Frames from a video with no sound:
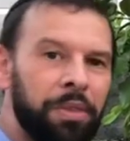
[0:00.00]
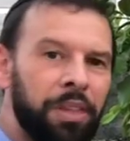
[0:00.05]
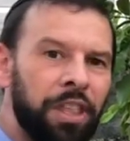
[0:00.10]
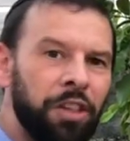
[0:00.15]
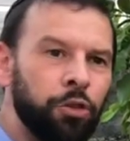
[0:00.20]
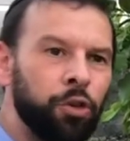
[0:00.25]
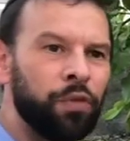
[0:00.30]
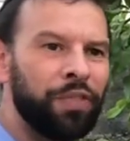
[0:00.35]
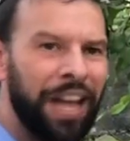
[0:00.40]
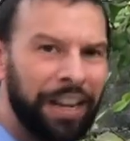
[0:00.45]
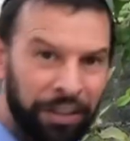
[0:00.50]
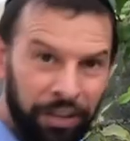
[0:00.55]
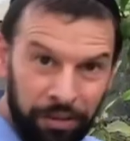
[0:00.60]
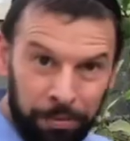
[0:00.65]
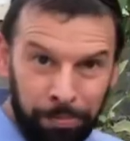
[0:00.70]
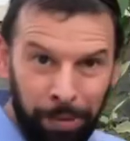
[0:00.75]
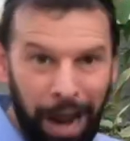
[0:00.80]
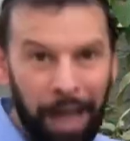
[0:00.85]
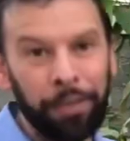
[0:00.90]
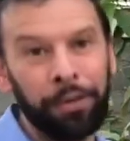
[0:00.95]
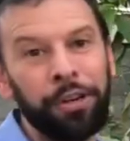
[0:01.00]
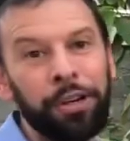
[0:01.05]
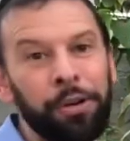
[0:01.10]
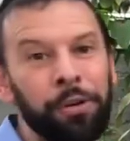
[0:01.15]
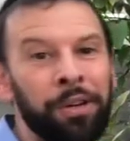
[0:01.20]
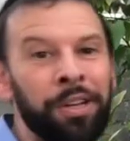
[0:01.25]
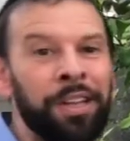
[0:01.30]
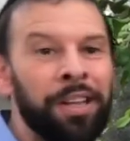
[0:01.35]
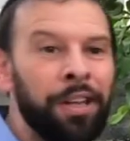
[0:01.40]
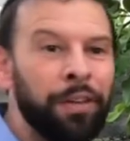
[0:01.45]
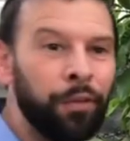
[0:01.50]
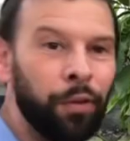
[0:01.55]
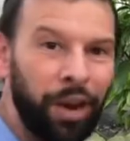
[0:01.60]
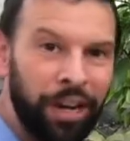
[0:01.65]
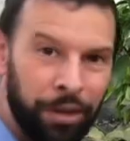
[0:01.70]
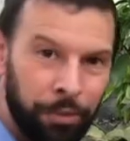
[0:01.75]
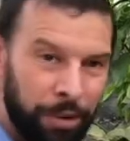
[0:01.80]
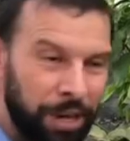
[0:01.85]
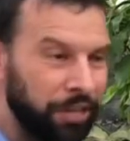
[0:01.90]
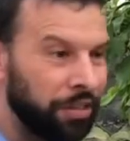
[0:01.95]
So if that doesn't bother you for
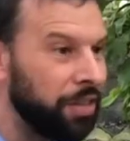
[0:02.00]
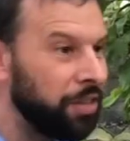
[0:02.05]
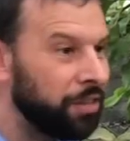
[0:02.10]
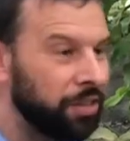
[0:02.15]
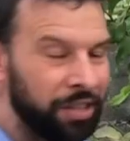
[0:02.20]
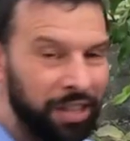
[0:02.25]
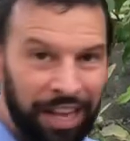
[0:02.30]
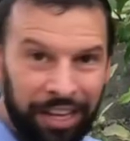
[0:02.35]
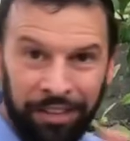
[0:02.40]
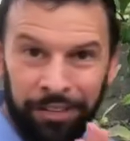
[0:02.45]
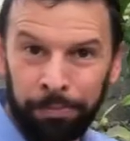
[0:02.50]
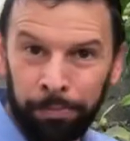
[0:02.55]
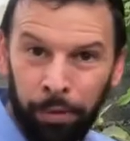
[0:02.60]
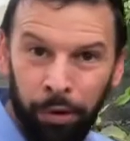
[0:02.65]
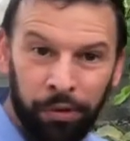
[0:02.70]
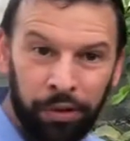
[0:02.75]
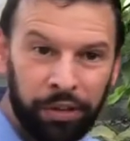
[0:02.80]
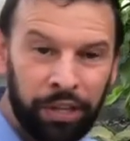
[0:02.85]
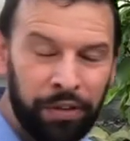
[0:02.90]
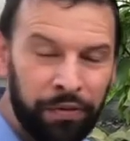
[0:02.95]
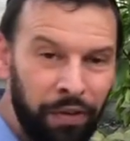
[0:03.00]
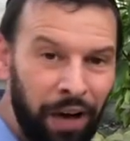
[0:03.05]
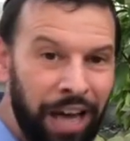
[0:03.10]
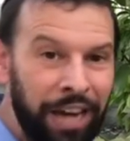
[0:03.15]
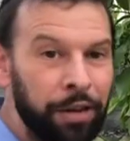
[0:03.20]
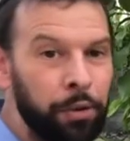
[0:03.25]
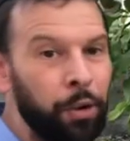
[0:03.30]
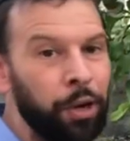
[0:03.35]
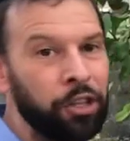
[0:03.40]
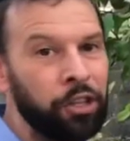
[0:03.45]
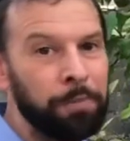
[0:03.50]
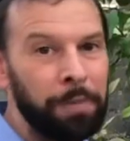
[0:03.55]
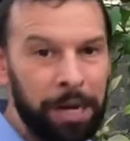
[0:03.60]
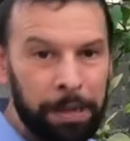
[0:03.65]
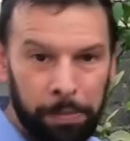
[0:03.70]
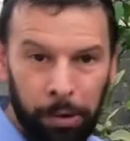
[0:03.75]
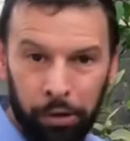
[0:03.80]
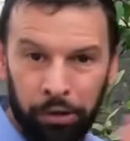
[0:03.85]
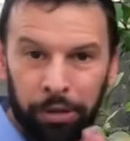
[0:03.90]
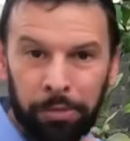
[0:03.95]
any reason, then that's perfectly fine according to many
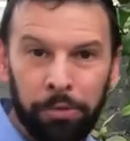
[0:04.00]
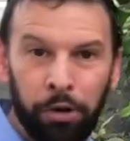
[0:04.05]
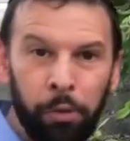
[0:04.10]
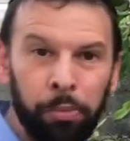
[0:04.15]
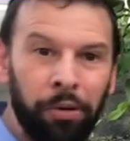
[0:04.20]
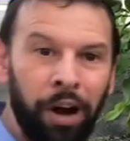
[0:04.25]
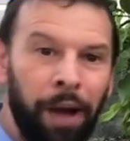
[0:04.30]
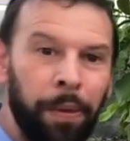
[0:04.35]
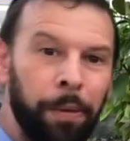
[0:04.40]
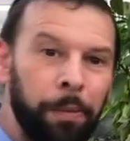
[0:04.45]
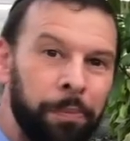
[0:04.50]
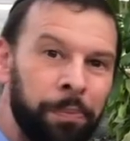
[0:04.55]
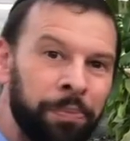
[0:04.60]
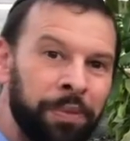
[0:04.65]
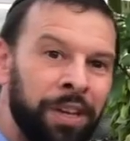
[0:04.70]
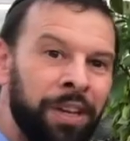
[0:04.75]
poskim, no problem.